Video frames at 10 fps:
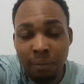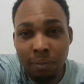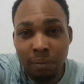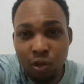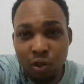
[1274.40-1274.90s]

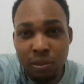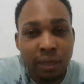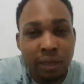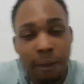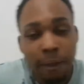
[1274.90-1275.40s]
trust me,
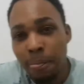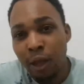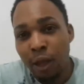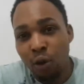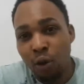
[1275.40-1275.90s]

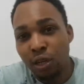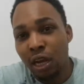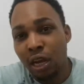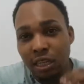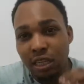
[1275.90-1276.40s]
out of
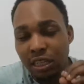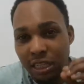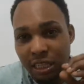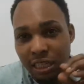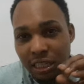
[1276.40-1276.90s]

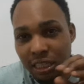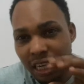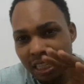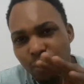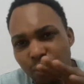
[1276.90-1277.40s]

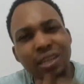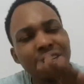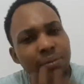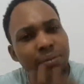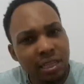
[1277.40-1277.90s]
the youth
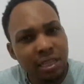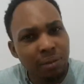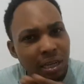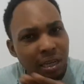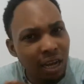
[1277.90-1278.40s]
named Skilly
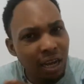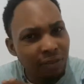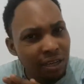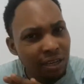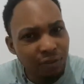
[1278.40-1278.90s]
Bang have a
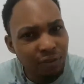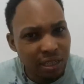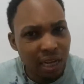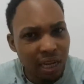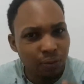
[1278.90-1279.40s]
different
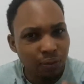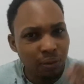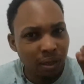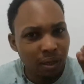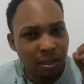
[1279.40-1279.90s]
style to him,
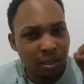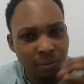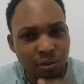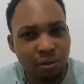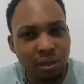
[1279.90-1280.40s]
and
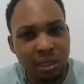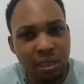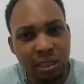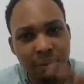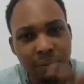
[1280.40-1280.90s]
I rate it,
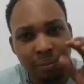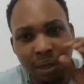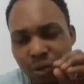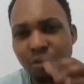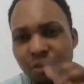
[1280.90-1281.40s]
and I'm going to
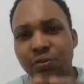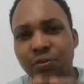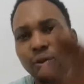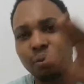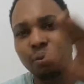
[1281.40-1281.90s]
do a review
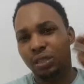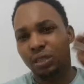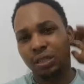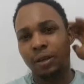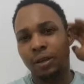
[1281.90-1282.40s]
about it.
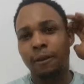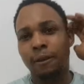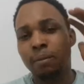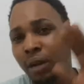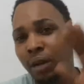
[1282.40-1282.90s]

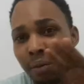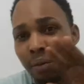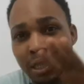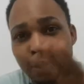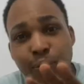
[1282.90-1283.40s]
Because I
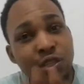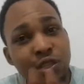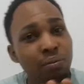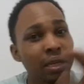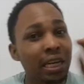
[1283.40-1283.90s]
spot
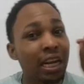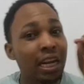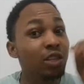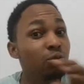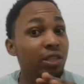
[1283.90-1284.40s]
something in a
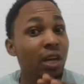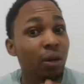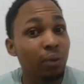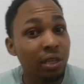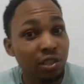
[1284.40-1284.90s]
new
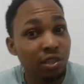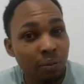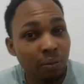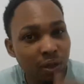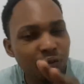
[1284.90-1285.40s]
song when drop where
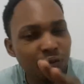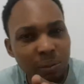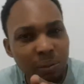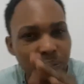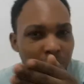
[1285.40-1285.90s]
enough people
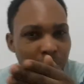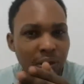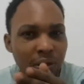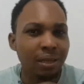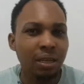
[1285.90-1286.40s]
probably
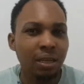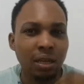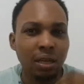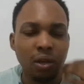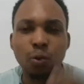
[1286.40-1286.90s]

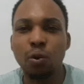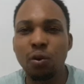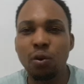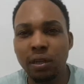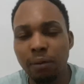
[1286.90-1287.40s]
look
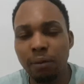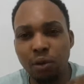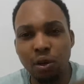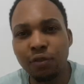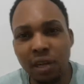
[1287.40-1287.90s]
over it. But
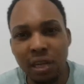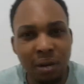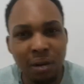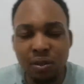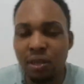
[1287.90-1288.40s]
differently,
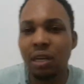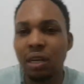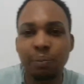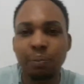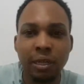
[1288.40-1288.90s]
back to the topic.